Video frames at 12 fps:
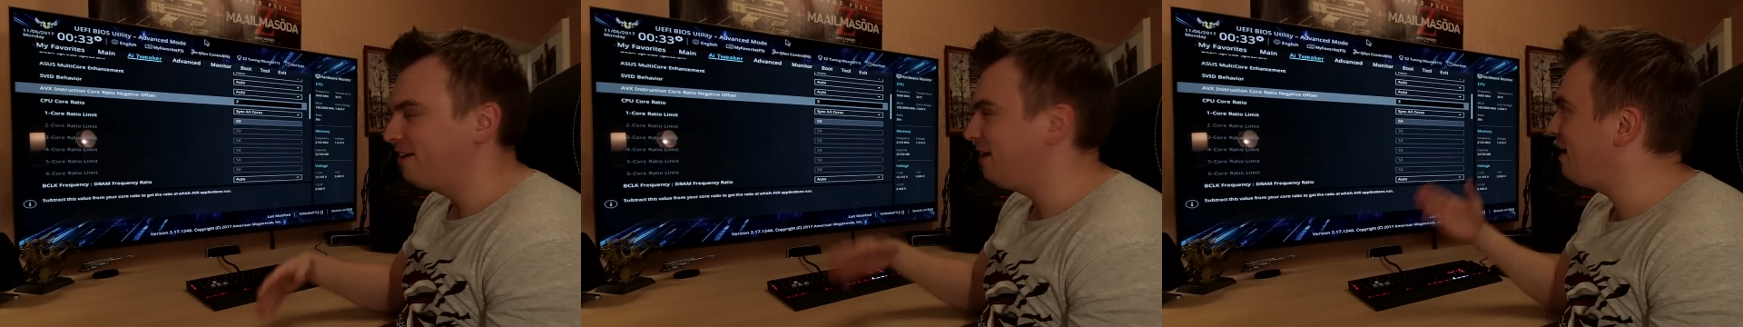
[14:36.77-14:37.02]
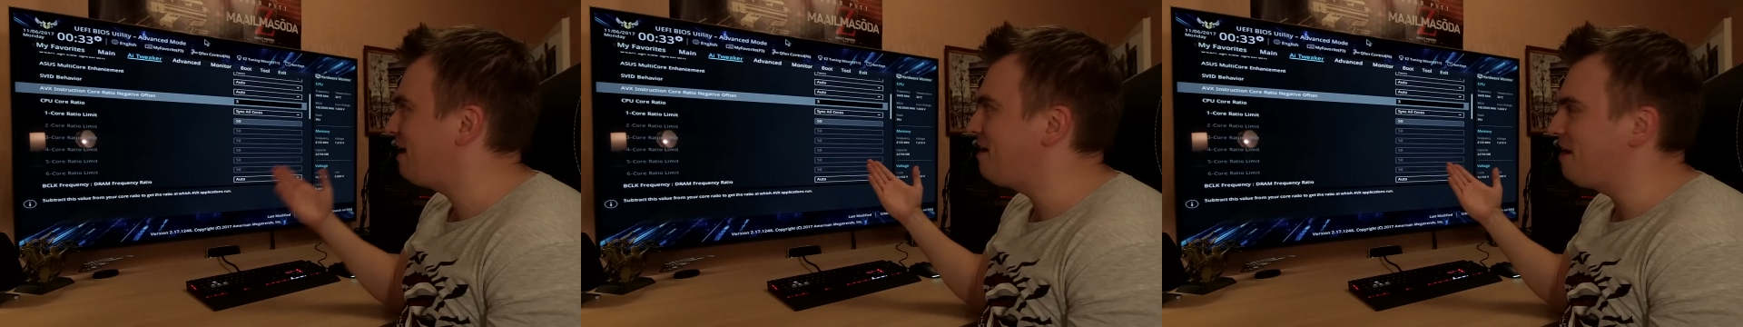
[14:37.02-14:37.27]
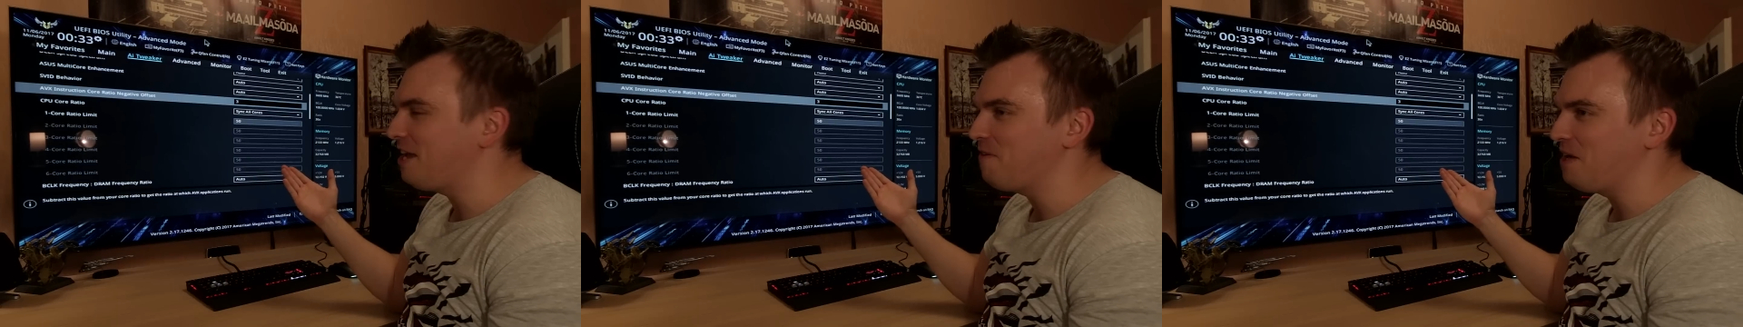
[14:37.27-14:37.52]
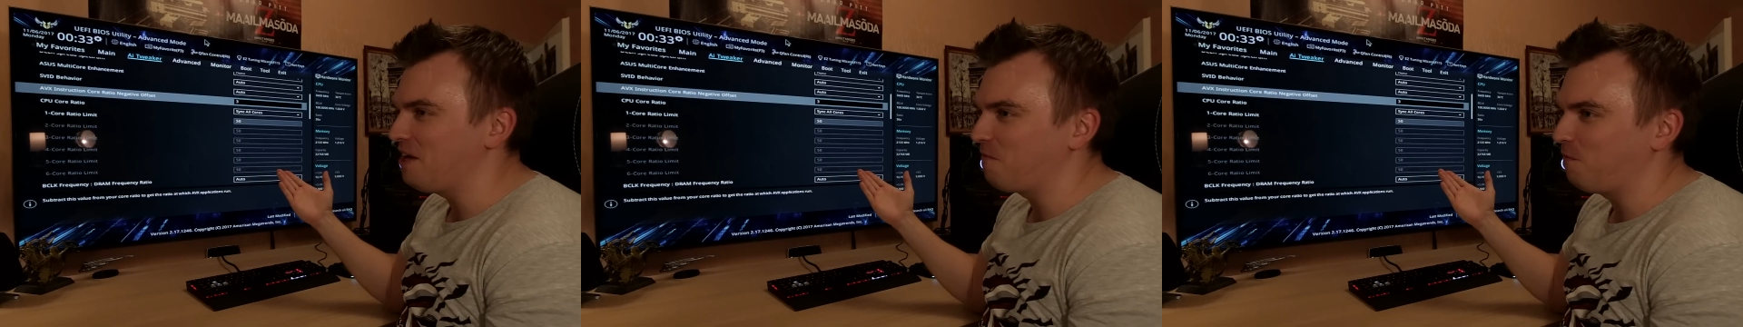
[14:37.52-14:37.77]

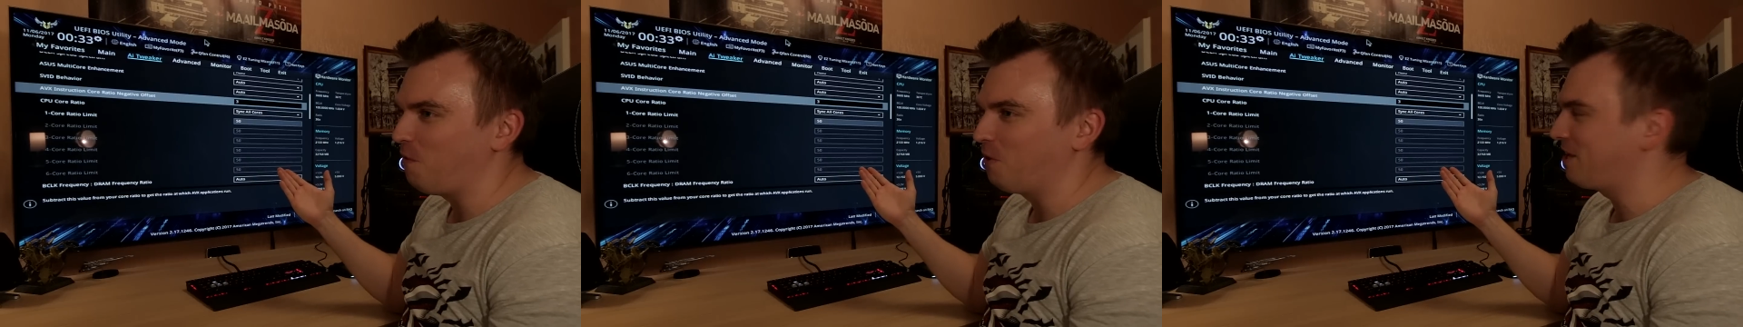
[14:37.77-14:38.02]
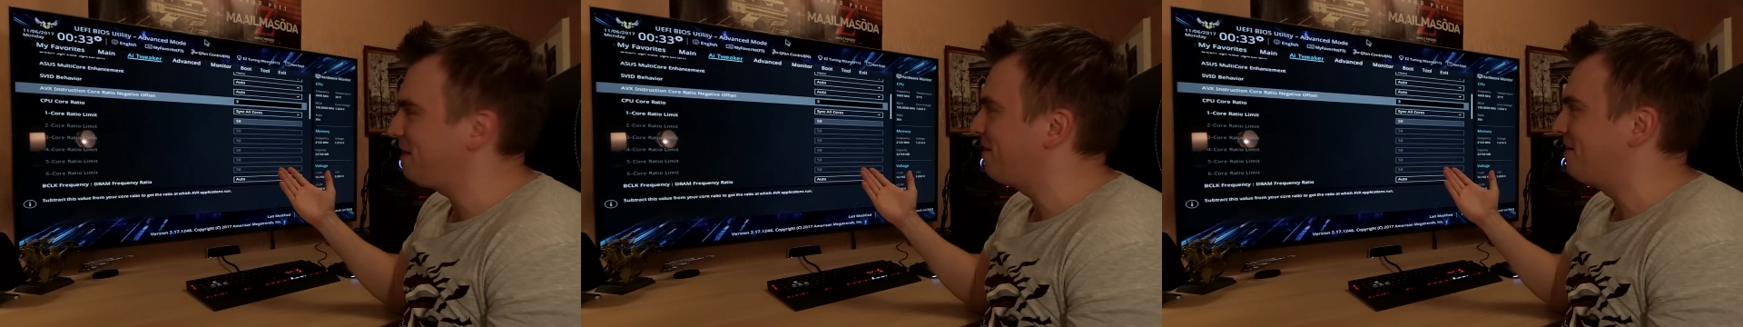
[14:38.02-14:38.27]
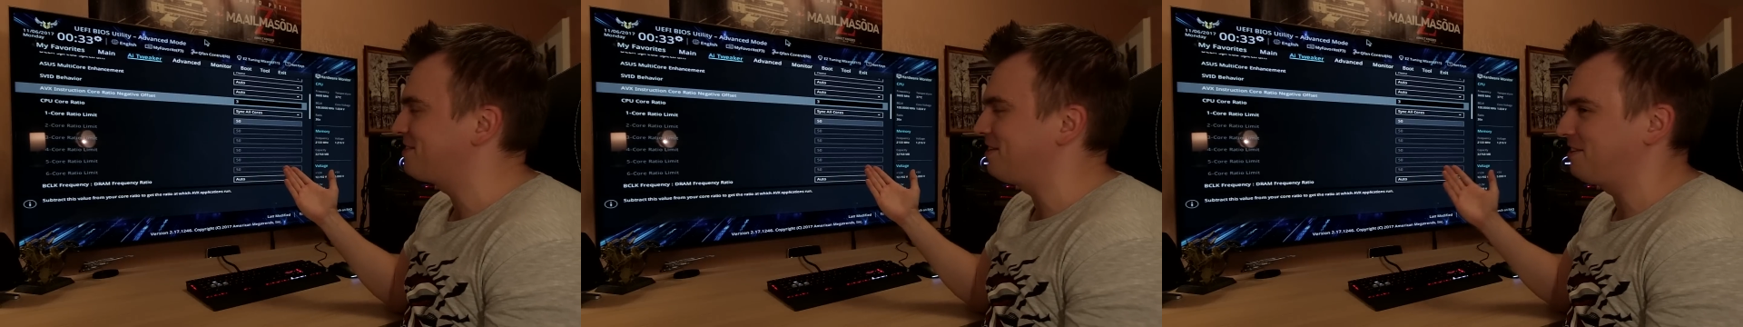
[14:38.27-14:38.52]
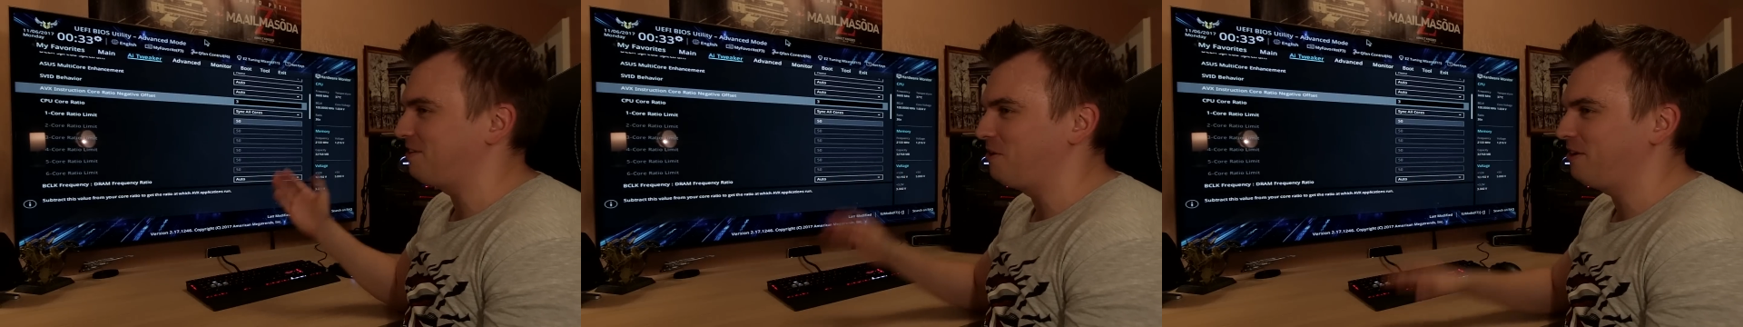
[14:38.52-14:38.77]
Even at 4 GHz,
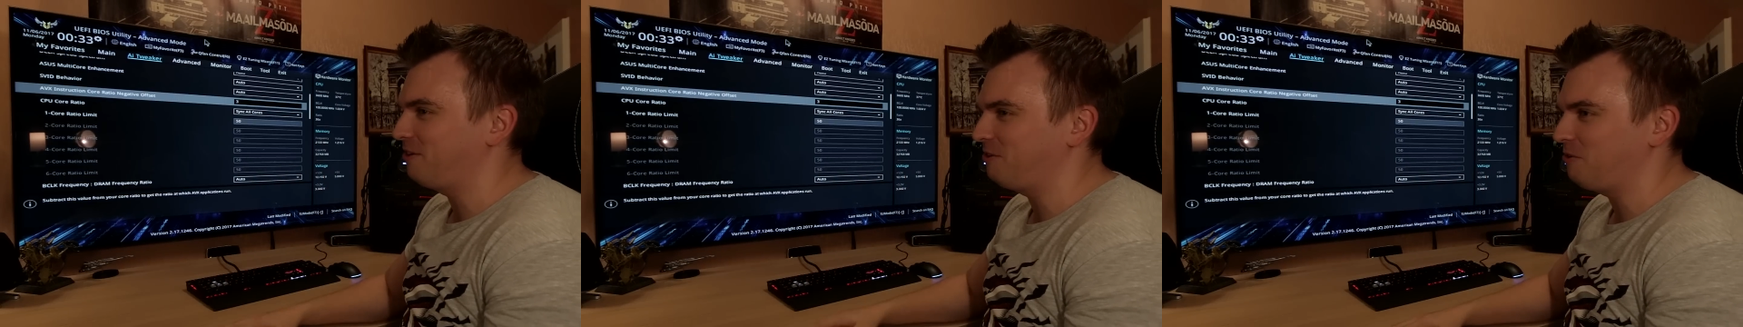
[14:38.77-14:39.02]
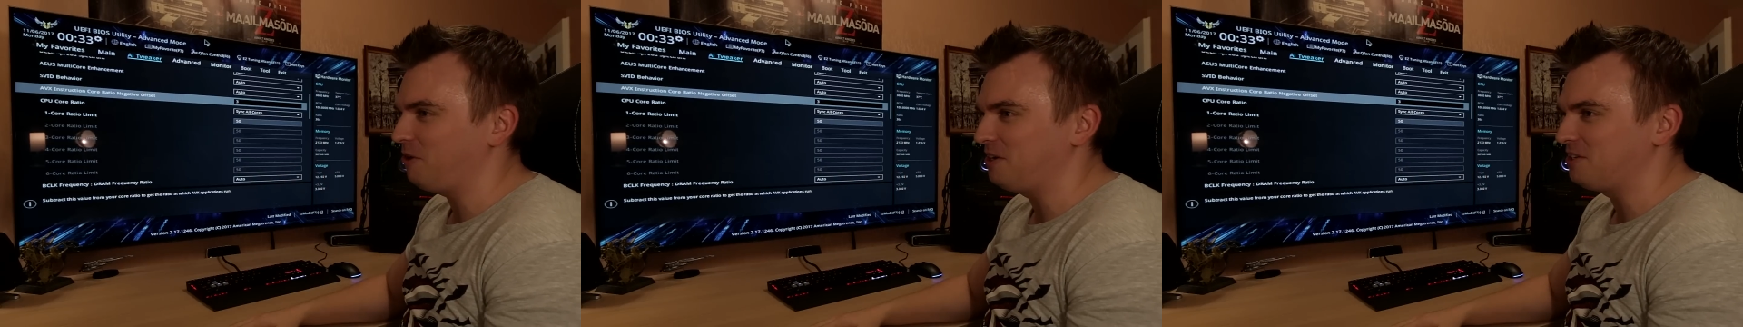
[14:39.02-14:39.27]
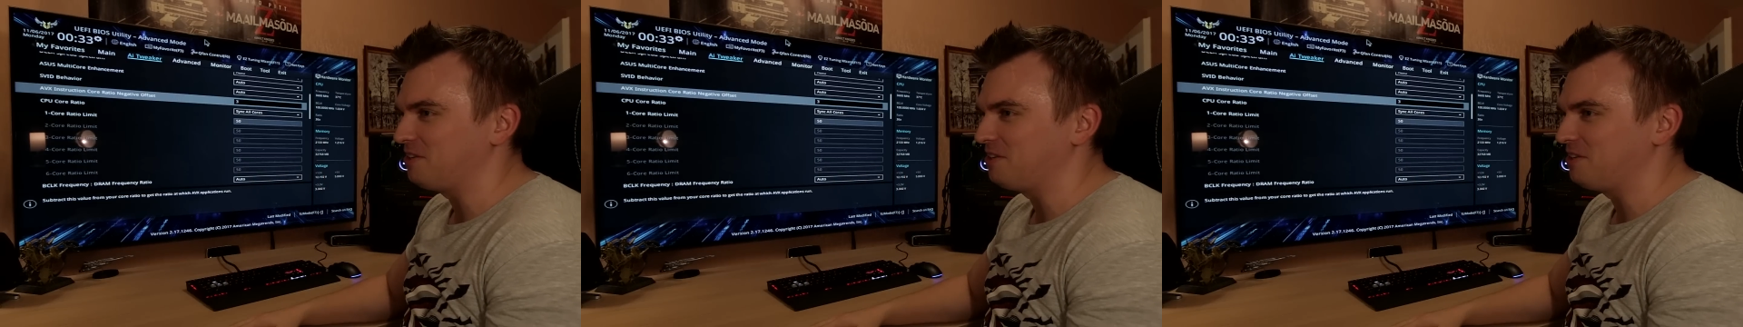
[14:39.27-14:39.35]
I